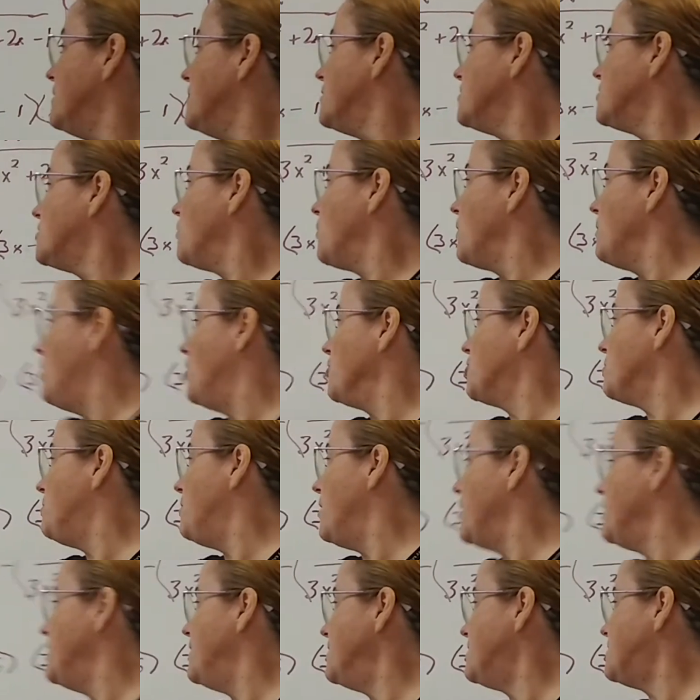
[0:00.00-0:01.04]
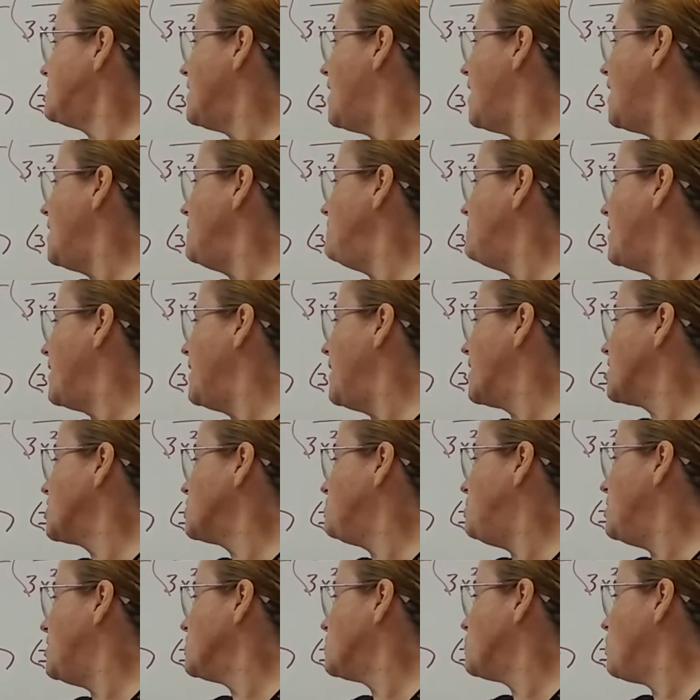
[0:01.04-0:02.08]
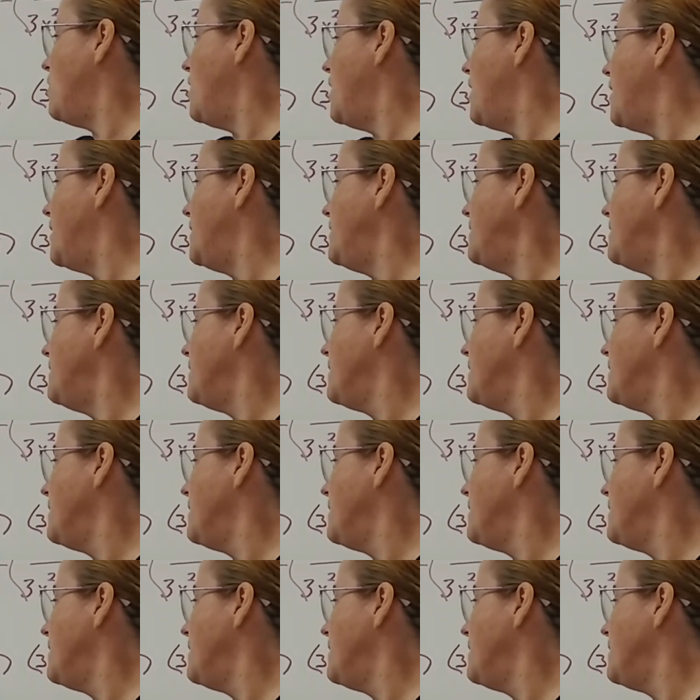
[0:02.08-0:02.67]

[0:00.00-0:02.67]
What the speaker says: So we multiply this side by x plus 1,